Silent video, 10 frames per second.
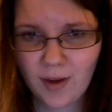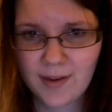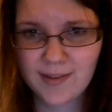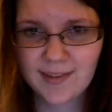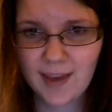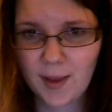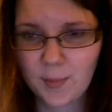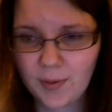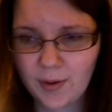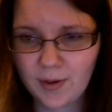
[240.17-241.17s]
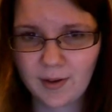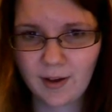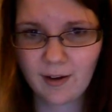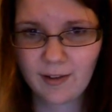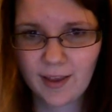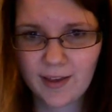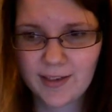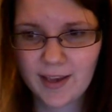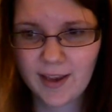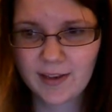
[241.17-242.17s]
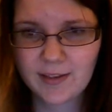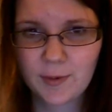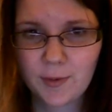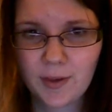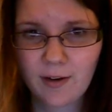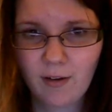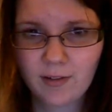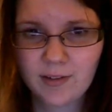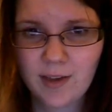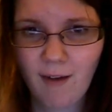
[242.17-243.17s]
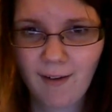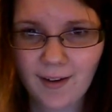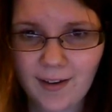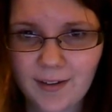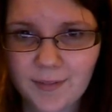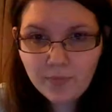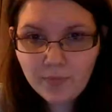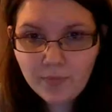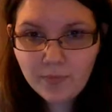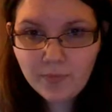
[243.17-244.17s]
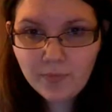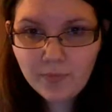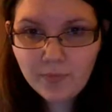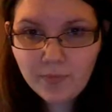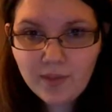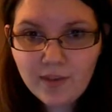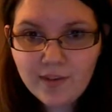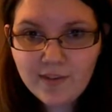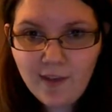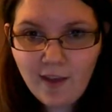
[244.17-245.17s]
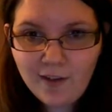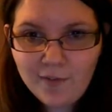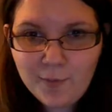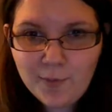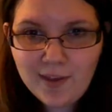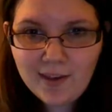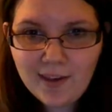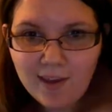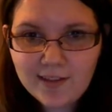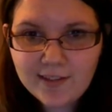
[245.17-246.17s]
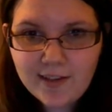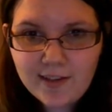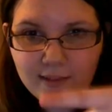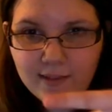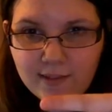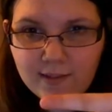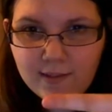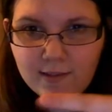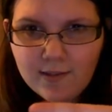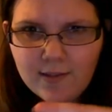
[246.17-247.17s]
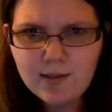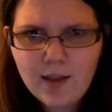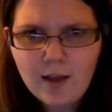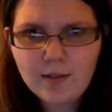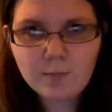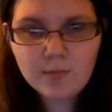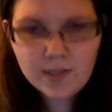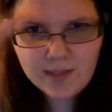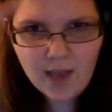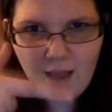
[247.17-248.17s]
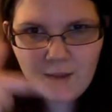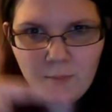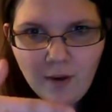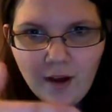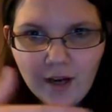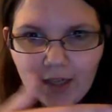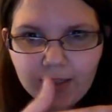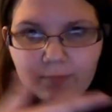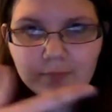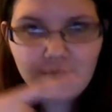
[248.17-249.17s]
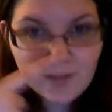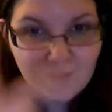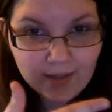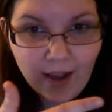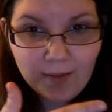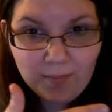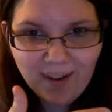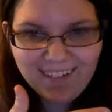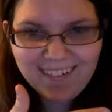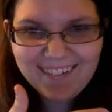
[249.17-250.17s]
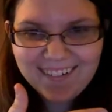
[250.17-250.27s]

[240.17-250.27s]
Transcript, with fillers: on Skype on that day so we can all talk. Oh, the song of the week is in the sidebar. The sidebar.